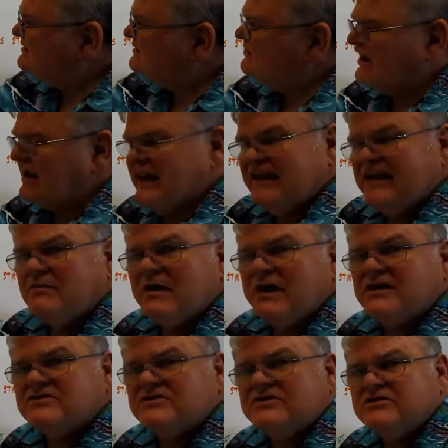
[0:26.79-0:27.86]
your hanging
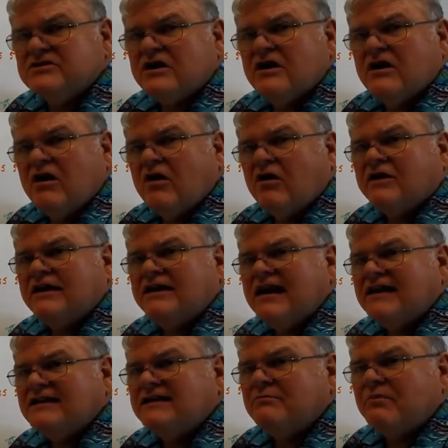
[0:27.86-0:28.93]
masses, are
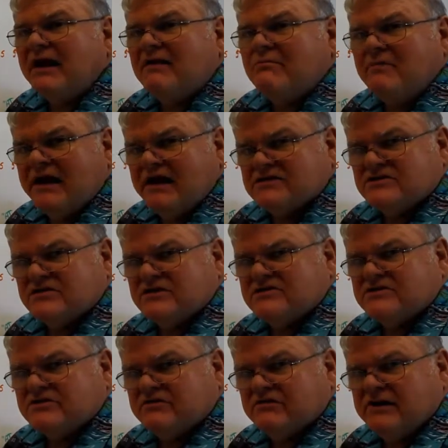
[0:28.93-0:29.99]
connected by a massless
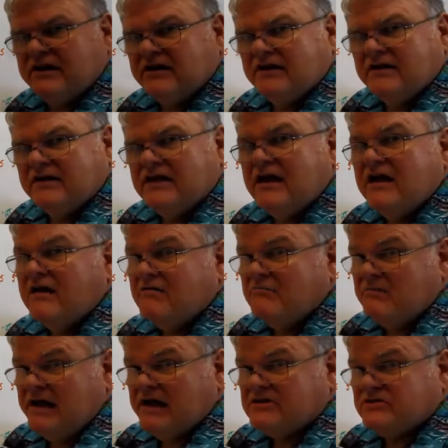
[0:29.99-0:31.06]
string.
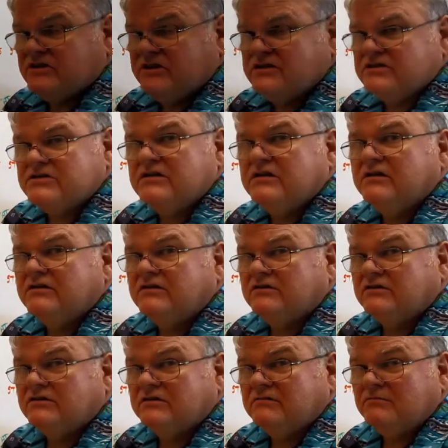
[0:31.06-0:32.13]
Massless
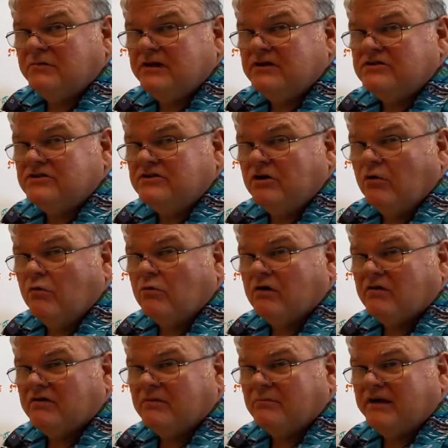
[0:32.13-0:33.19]
means you don't
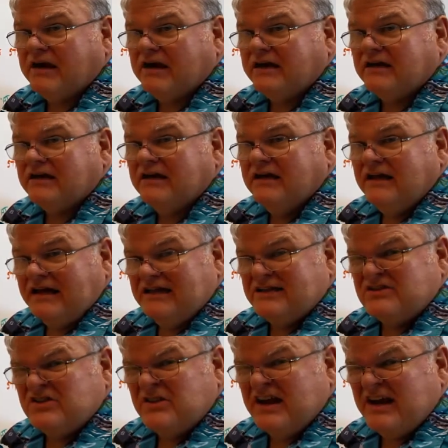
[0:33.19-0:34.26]
worry about it.
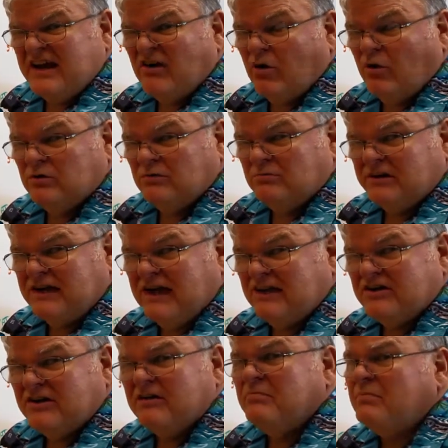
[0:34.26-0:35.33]
It's there holding them
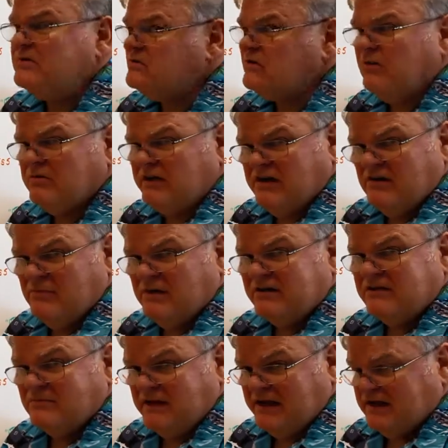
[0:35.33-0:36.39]
together, but you don't care
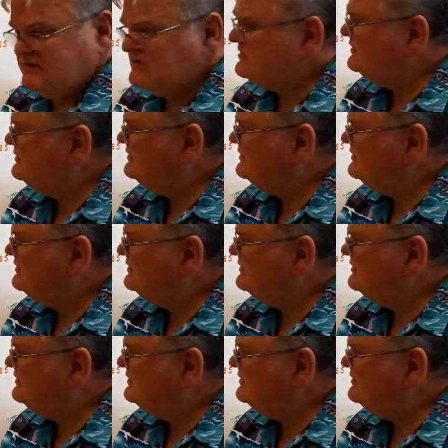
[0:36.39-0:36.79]
about the mass.